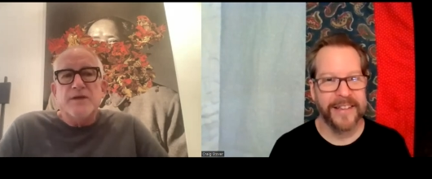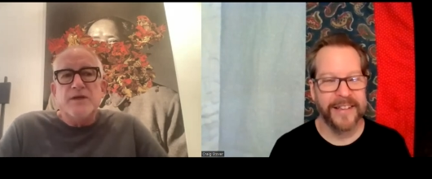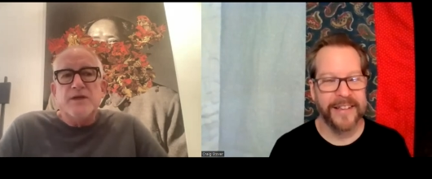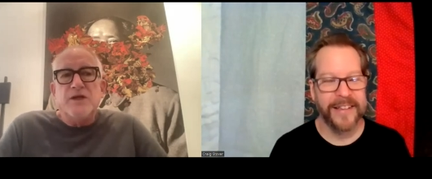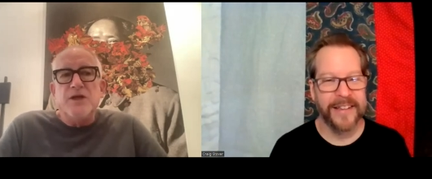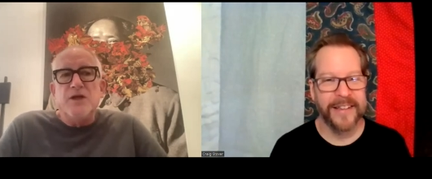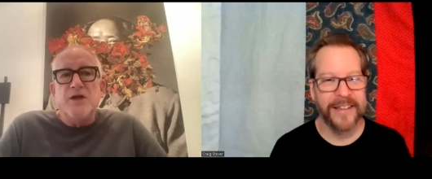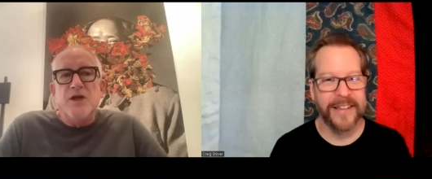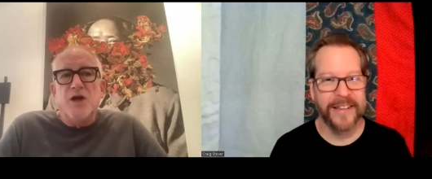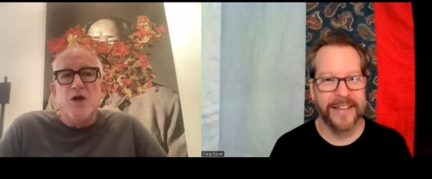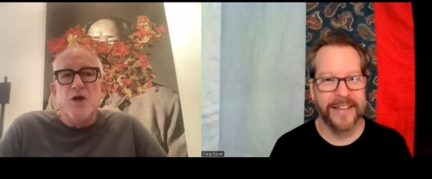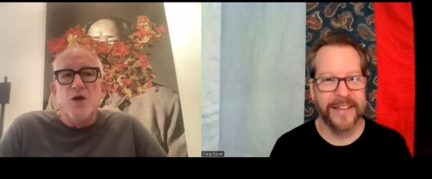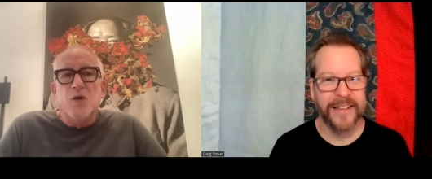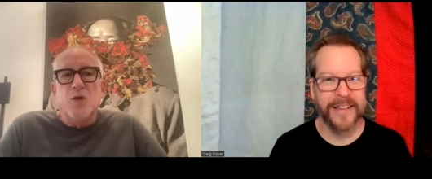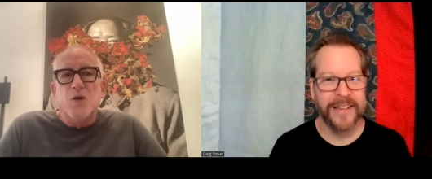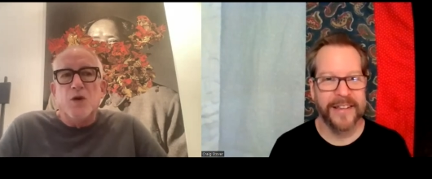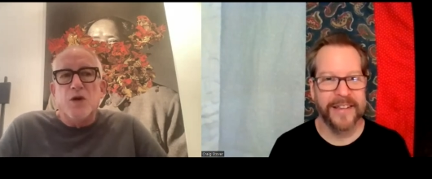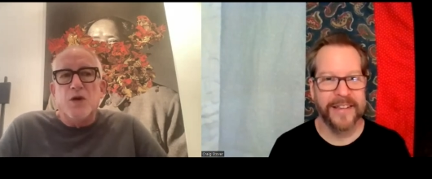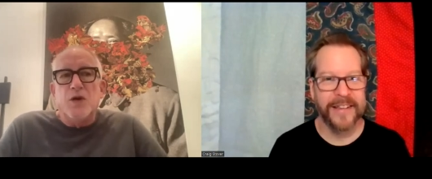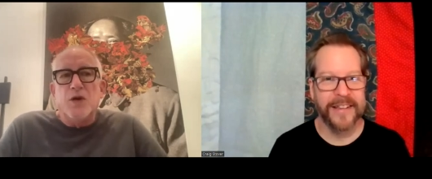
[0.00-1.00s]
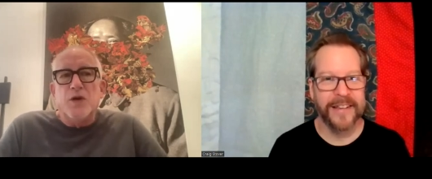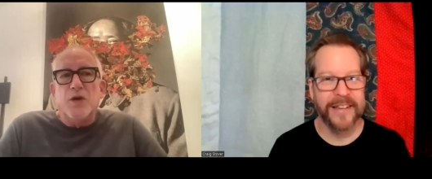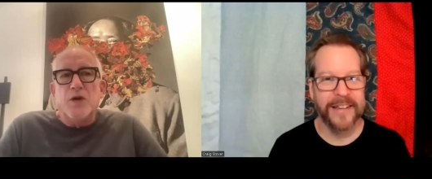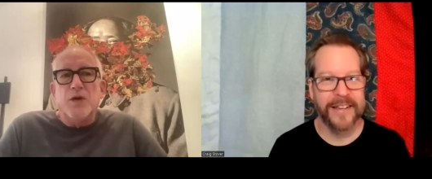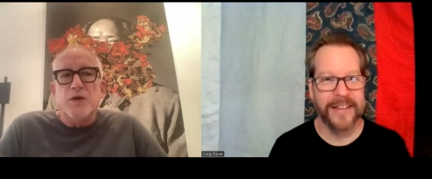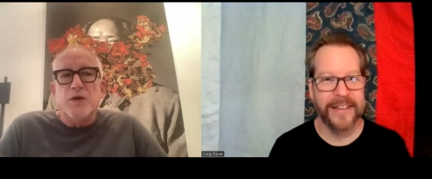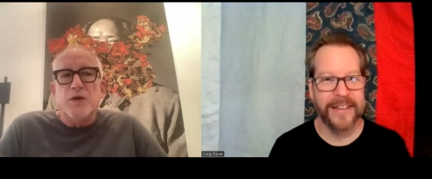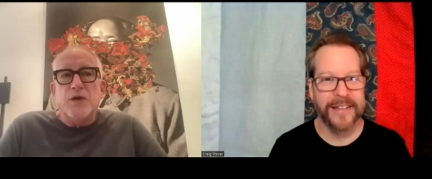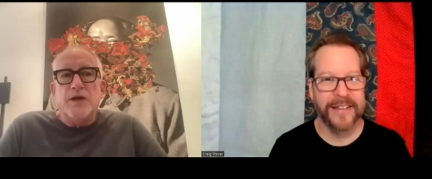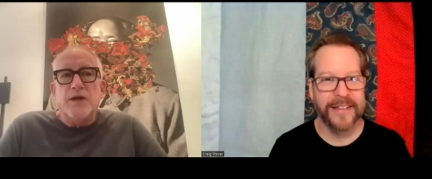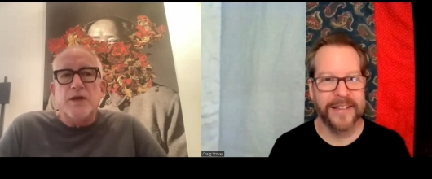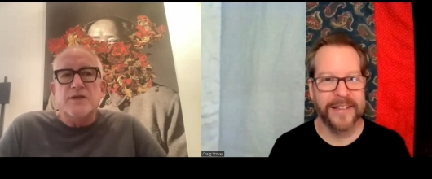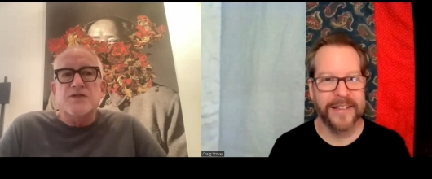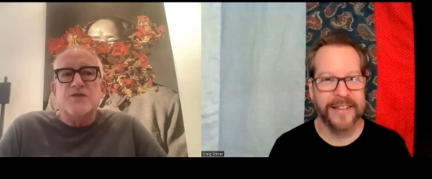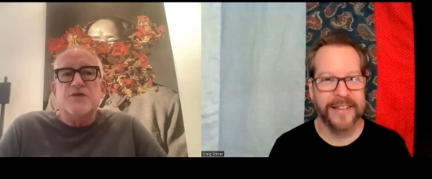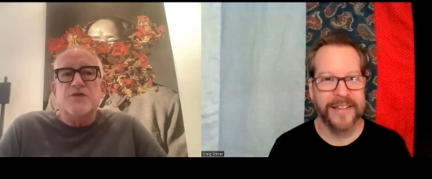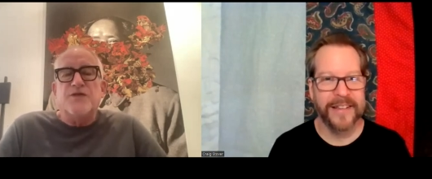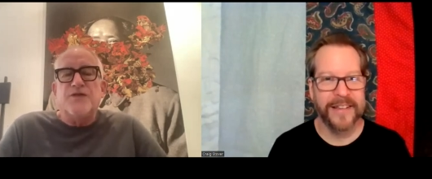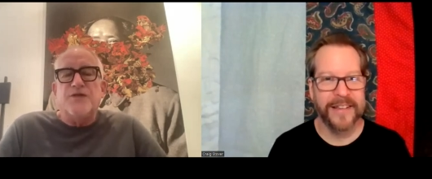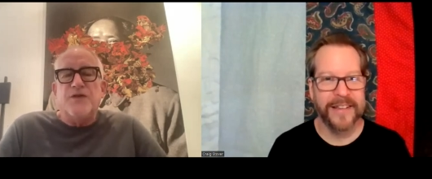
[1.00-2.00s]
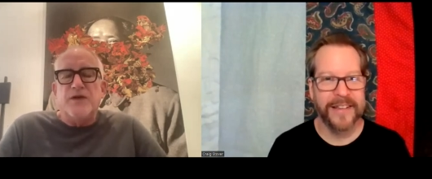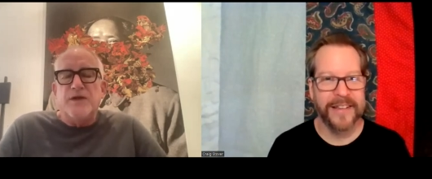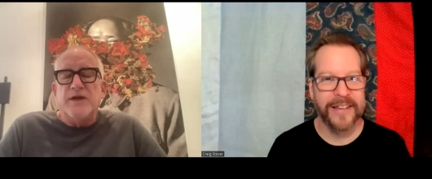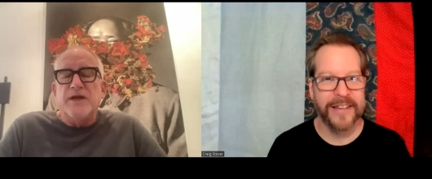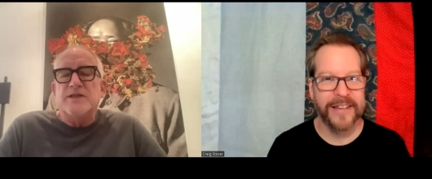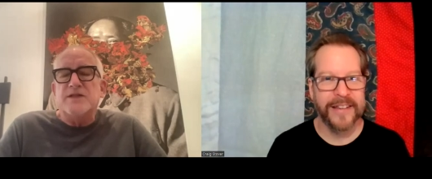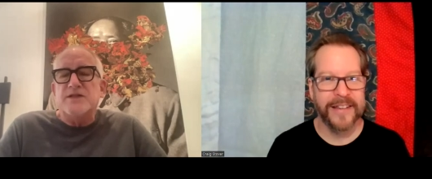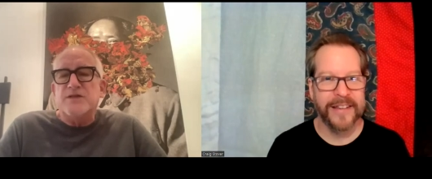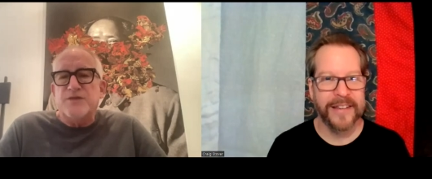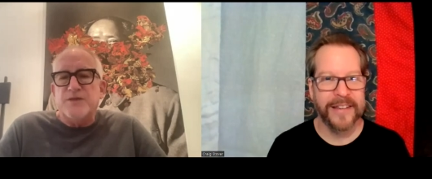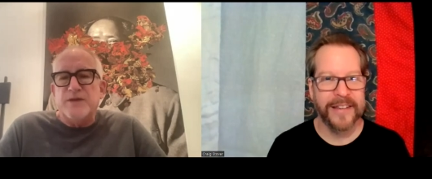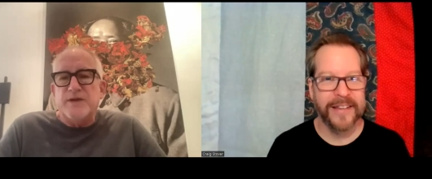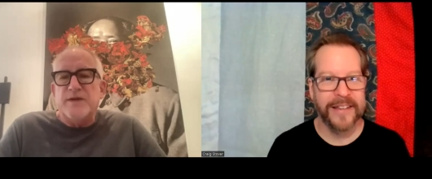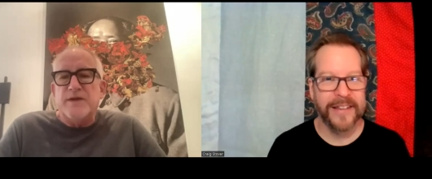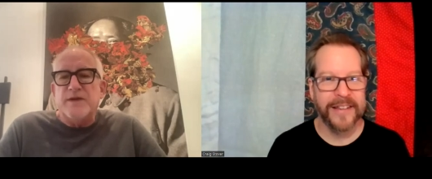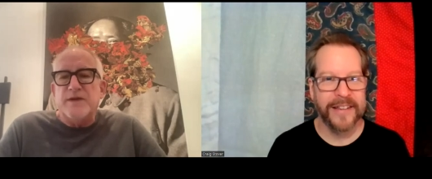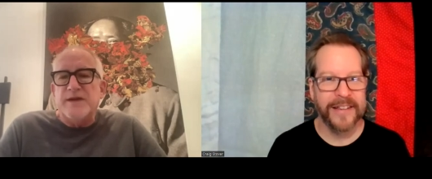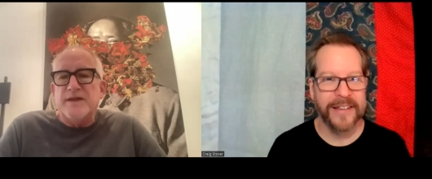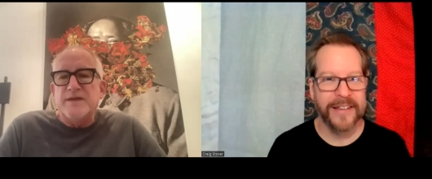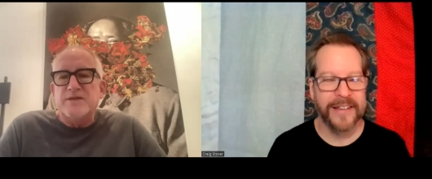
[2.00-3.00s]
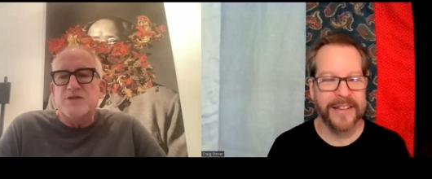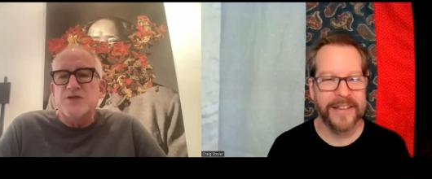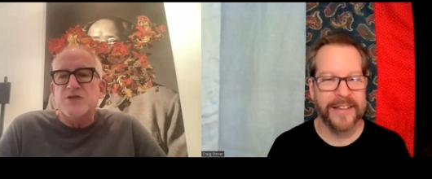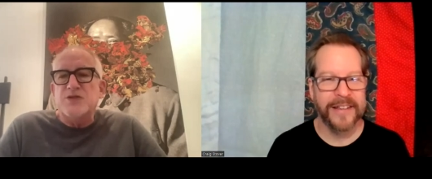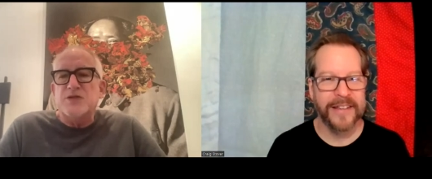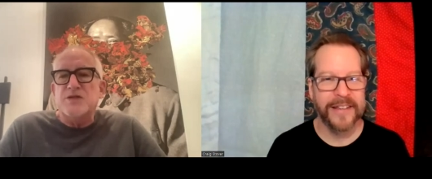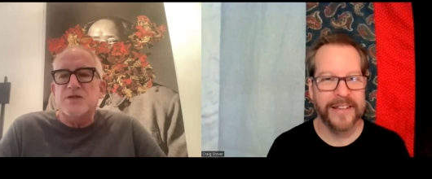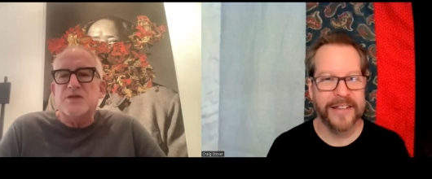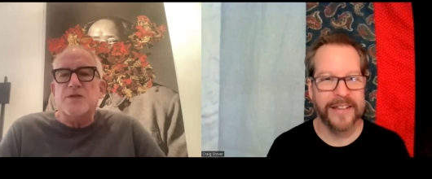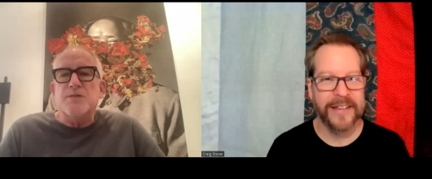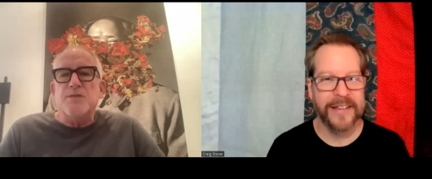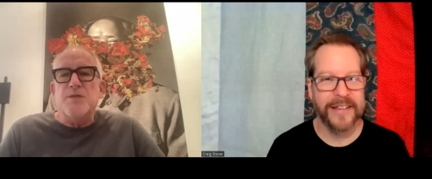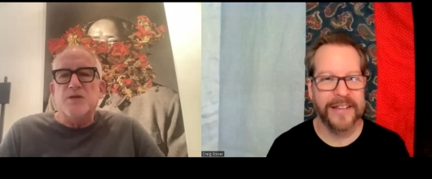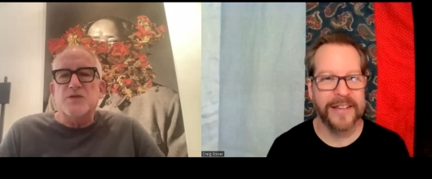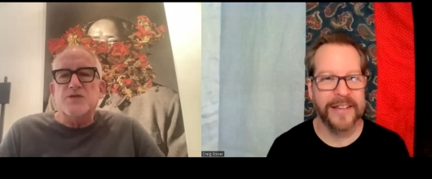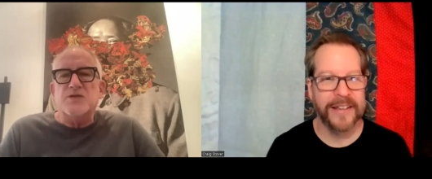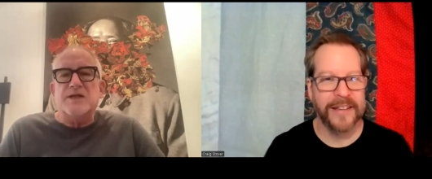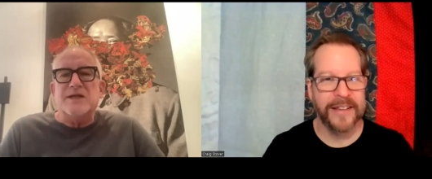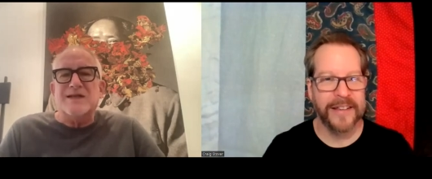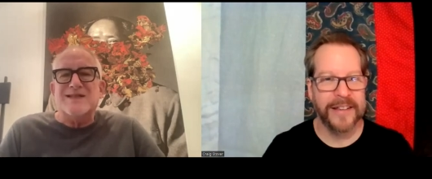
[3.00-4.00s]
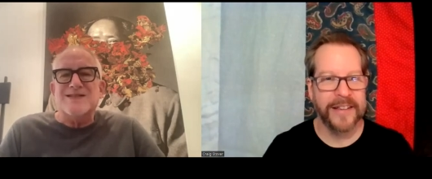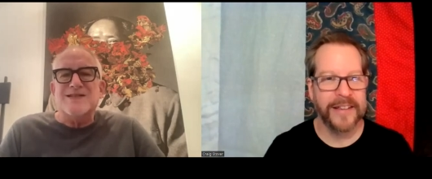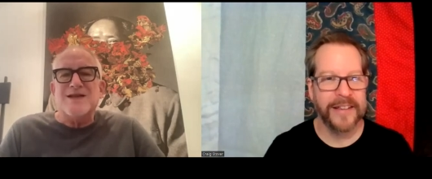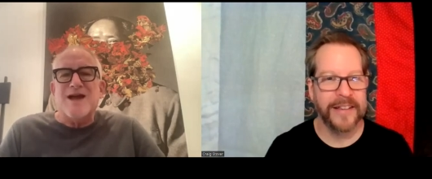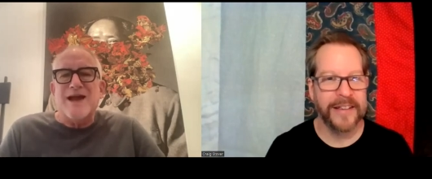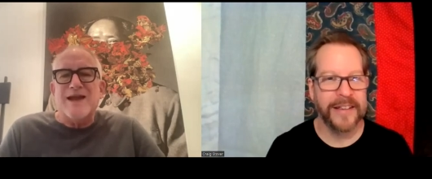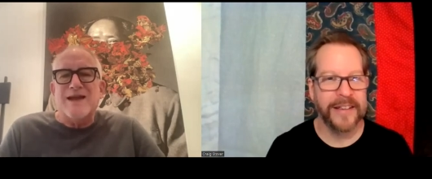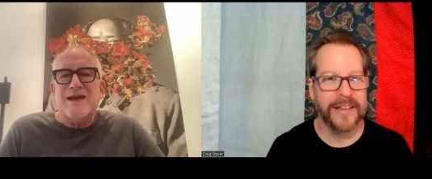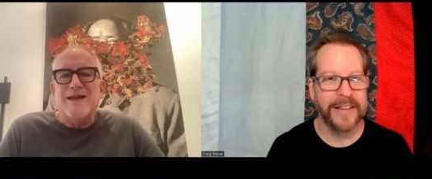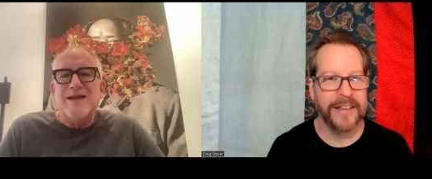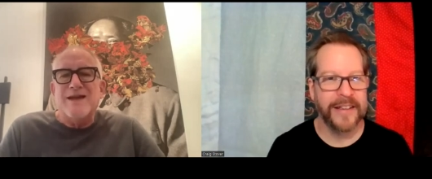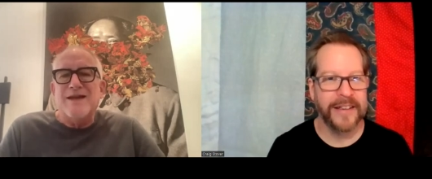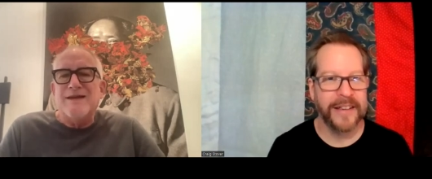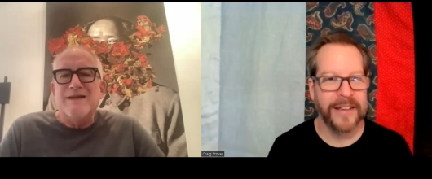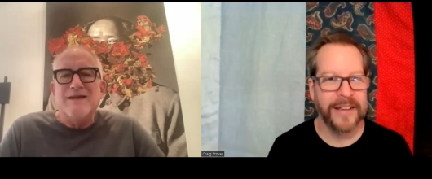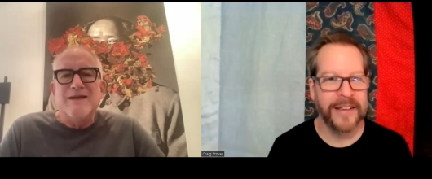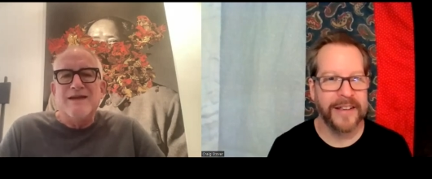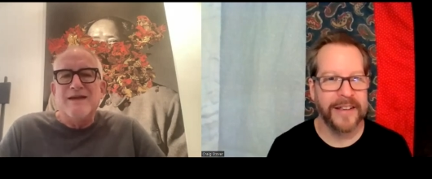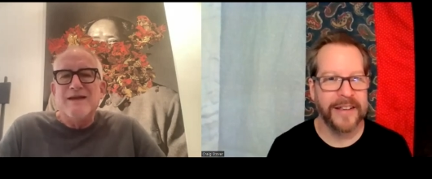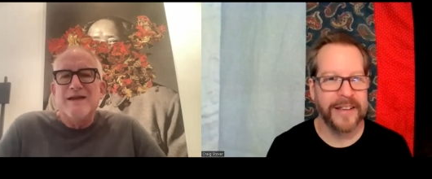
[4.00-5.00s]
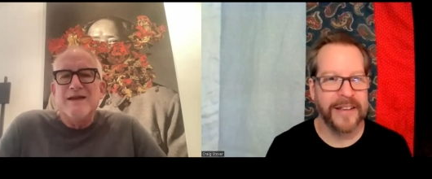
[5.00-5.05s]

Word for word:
Speaker 1: you know, it's fu- it's it's just the most exciting